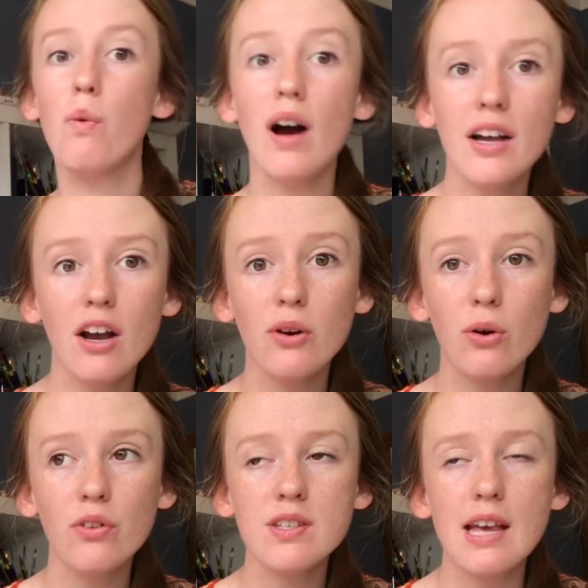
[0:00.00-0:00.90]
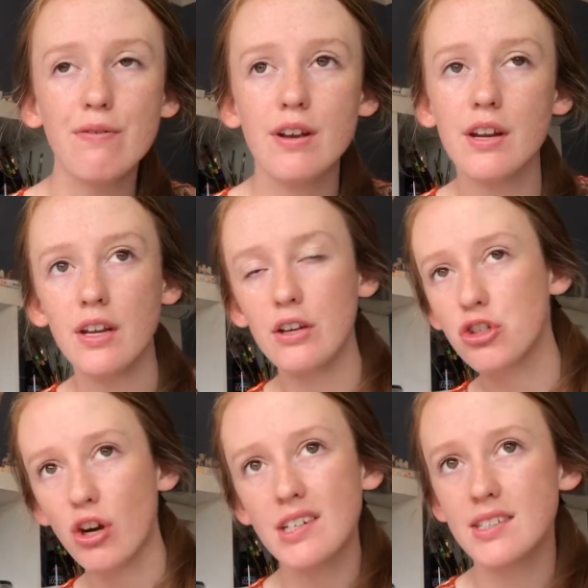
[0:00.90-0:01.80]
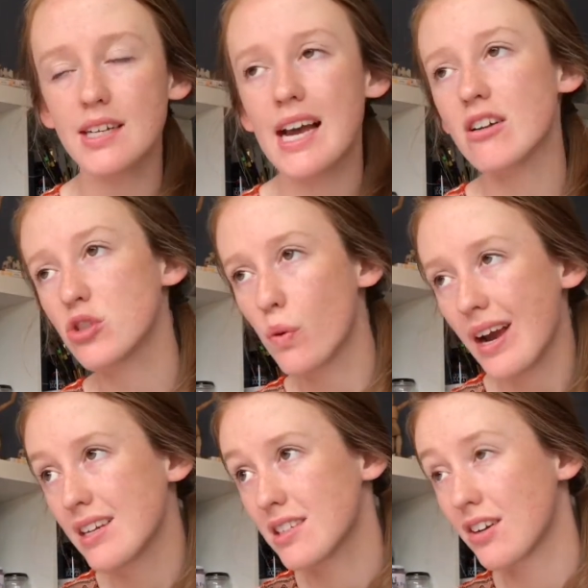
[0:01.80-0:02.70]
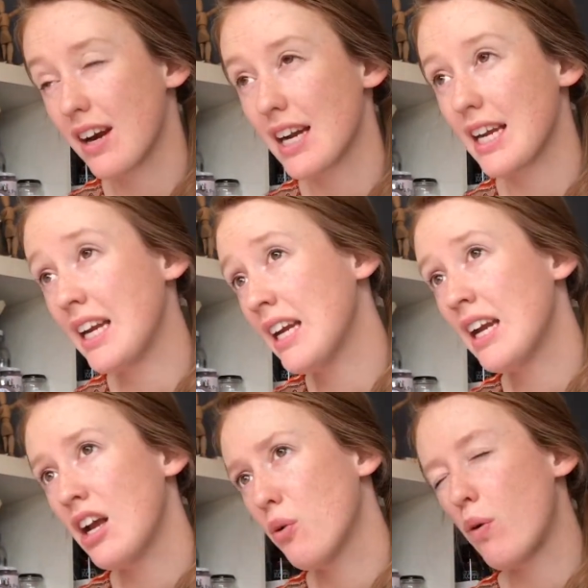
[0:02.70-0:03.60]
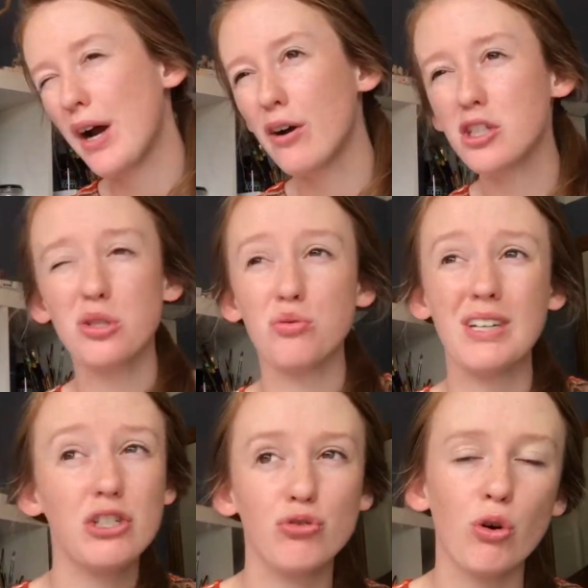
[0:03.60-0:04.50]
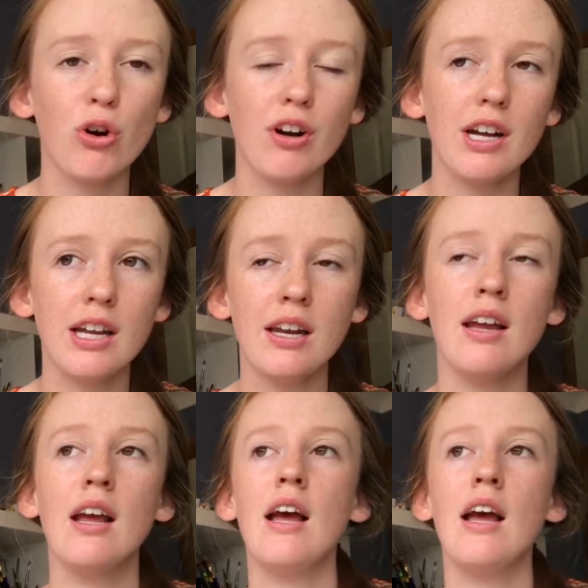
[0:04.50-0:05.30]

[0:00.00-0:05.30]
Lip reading: why go to all this effort? You traced it out twice already. Why not just redraw it?